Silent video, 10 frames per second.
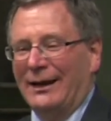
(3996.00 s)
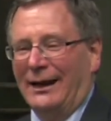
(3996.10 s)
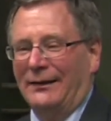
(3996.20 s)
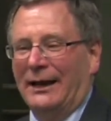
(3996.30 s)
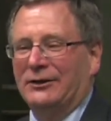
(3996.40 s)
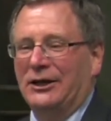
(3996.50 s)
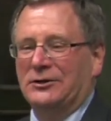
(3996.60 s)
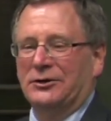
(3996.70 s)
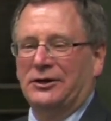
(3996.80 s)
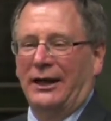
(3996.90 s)
And that
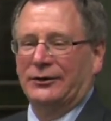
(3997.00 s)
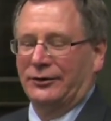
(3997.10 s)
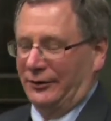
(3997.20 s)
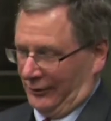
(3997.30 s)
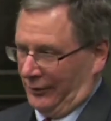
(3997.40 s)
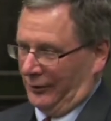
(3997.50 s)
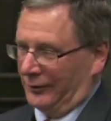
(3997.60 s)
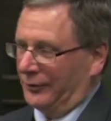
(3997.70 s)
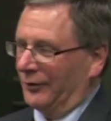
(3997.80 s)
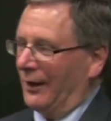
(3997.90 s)
teacher takes the
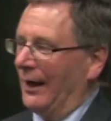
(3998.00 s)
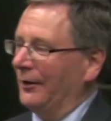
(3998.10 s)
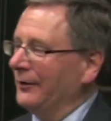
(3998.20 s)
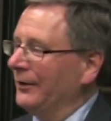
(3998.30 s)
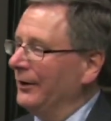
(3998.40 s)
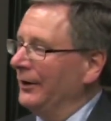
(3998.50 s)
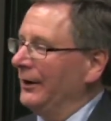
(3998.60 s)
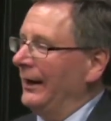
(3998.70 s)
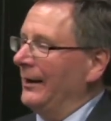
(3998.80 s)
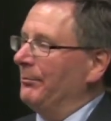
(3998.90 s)
girl out
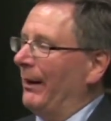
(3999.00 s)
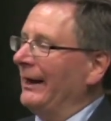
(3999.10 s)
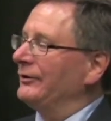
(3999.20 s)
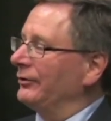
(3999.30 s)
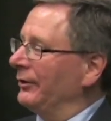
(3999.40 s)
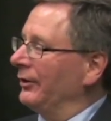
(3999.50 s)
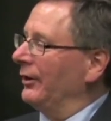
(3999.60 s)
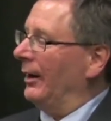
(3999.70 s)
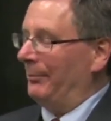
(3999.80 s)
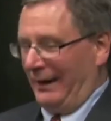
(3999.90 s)
and buys her
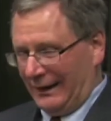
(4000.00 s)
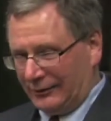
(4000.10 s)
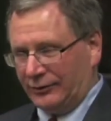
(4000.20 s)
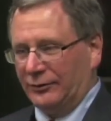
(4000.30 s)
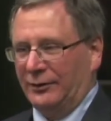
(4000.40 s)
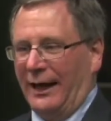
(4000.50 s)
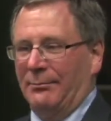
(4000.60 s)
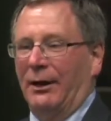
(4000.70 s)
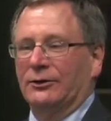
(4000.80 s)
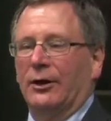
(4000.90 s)
a pantsuit at
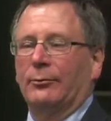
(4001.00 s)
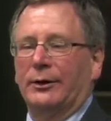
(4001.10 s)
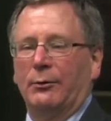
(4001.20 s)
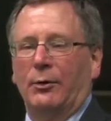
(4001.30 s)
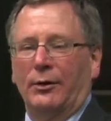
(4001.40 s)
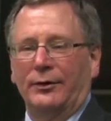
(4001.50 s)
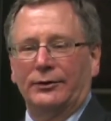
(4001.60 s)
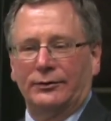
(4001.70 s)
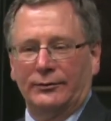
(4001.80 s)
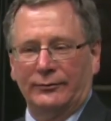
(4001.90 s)
Montgomery
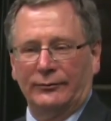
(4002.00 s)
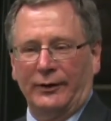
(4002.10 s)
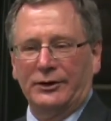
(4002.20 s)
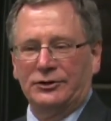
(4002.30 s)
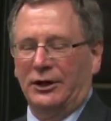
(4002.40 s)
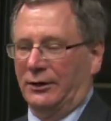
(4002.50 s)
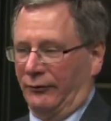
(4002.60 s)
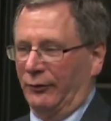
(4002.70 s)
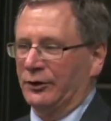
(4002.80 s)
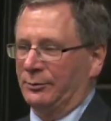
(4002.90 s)
Ward's. Very chic. The
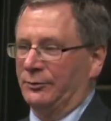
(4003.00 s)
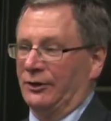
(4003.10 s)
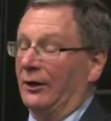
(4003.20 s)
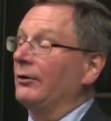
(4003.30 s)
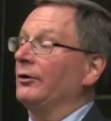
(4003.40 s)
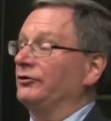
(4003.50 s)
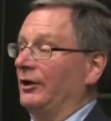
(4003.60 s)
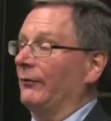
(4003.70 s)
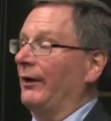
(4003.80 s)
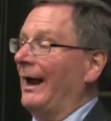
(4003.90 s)
first set of clothes she'd
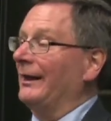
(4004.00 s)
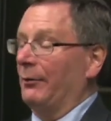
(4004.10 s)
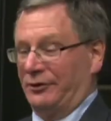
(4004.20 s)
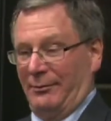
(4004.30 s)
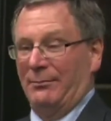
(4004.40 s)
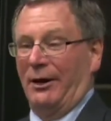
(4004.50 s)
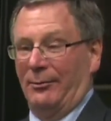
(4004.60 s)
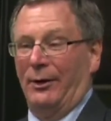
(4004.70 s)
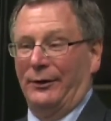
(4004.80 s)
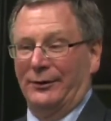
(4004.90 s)
ever had that wasn't made by her
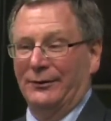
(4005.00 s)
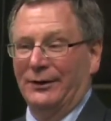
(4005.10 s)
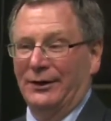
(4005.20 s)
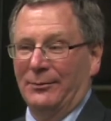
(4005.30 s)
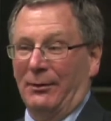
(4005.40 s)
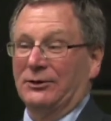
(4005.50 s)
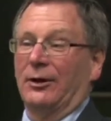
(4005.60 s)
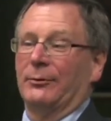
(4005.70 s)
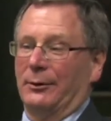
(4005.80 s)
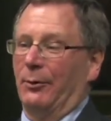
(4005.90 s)
mother.
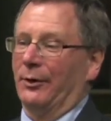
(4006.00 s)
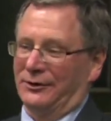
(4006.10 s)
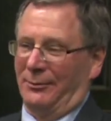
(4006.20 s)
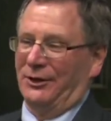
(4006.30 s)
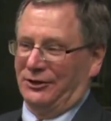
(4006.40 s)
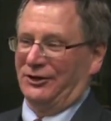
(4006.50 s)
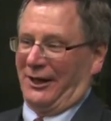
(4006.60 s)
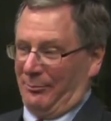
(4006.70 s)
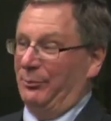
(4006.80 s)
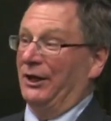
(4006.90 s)
Montgomery Ward's. I mean, this is like
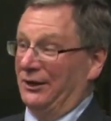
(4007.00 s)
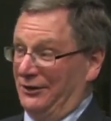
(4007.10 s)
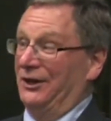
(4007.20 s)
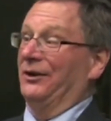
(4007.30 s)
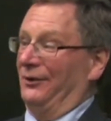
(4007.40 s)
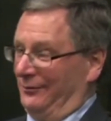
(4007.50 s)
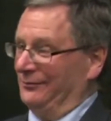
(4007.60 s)
a big deal.